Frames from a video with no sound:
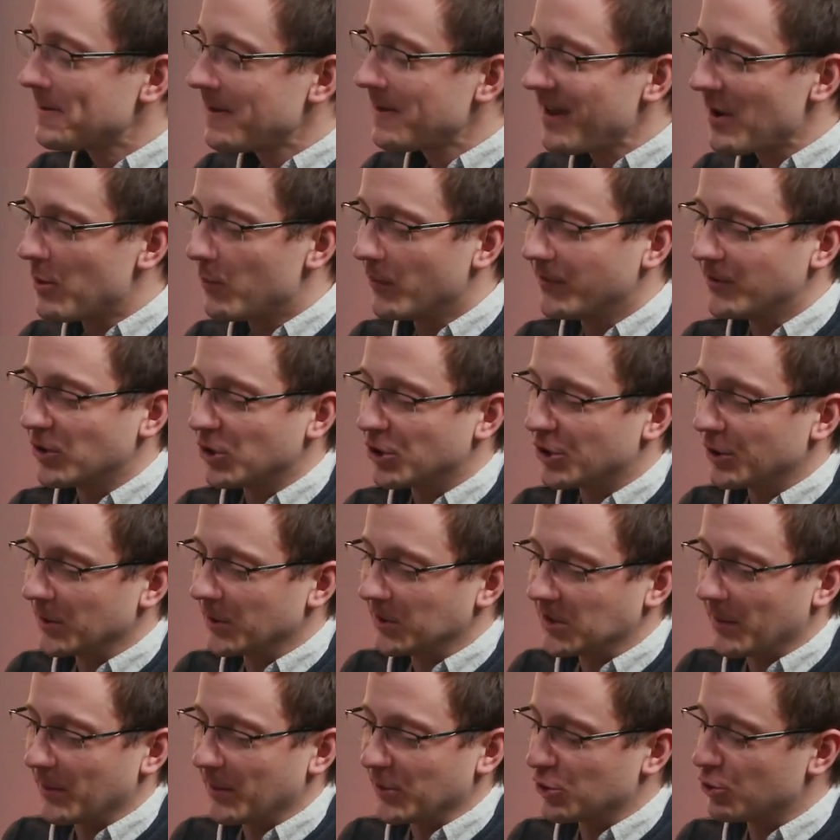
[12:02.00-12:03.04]
We're just doing
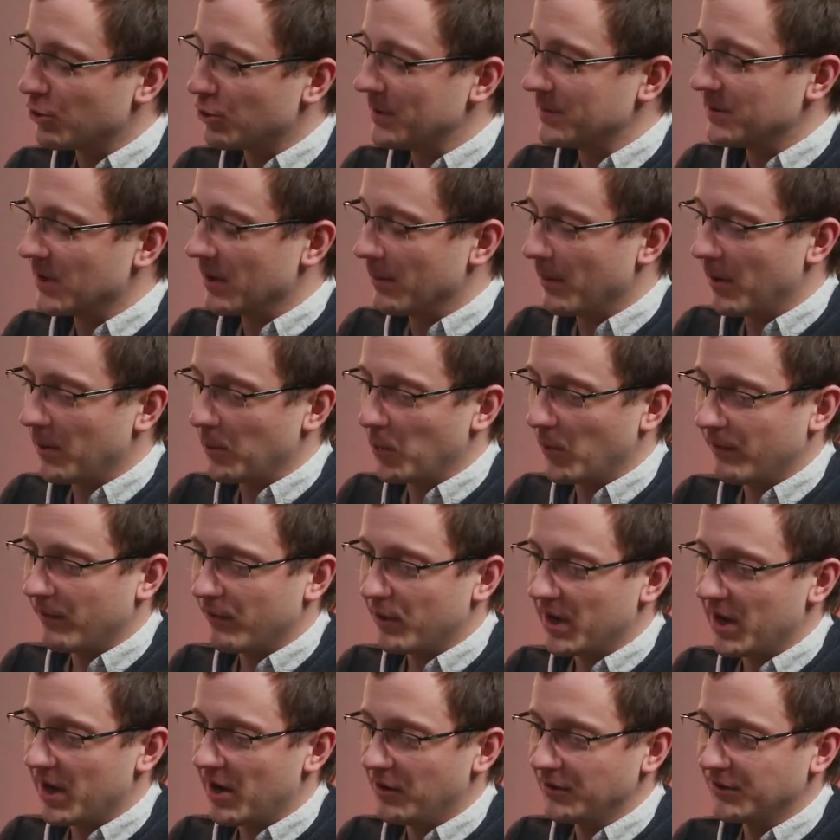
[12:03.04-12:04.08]
so much streams at the moment. We've
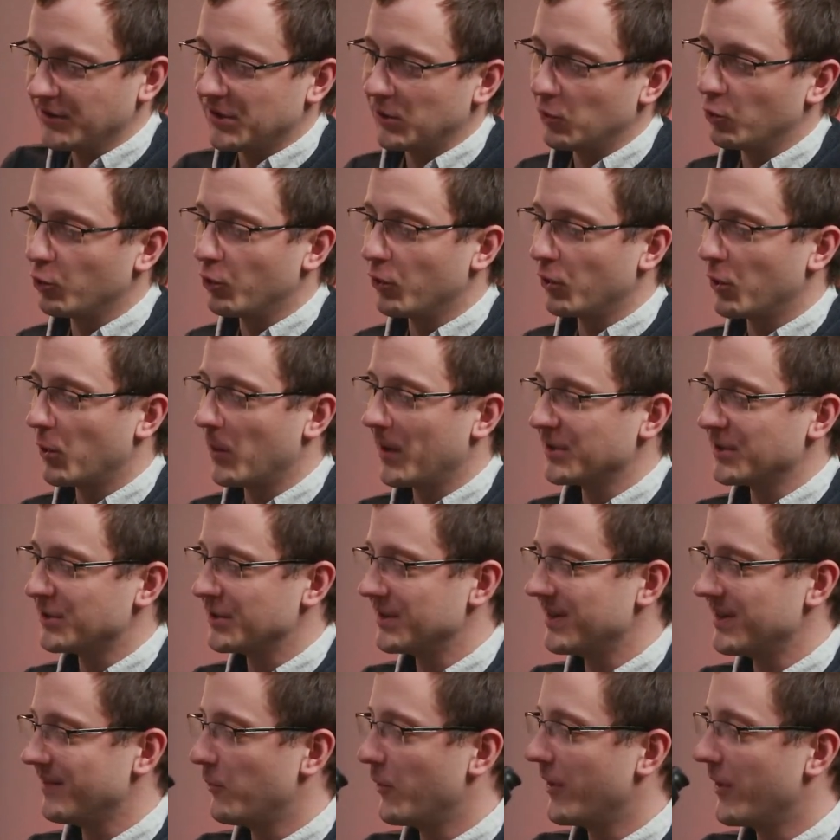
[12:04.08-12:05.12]
already answered all your questions,
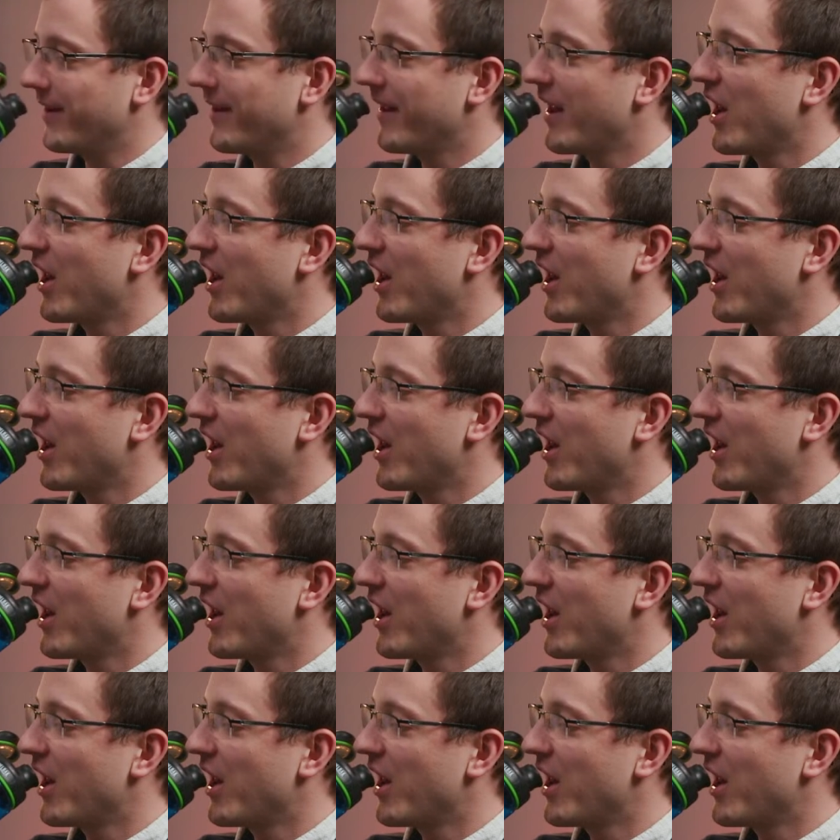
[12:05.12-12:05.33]
haven't we?